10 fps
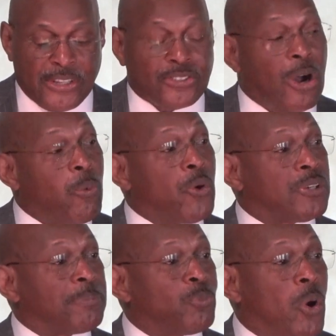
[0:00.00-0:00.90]
So I
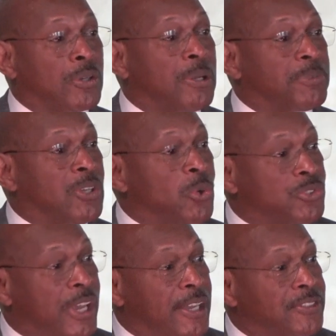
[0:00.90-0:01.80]
walked up to
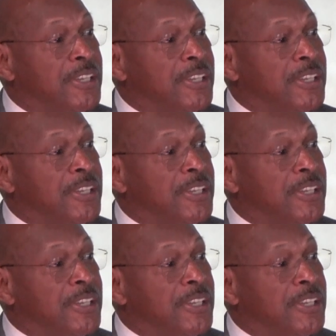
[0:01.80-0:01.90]
Coach Hayes,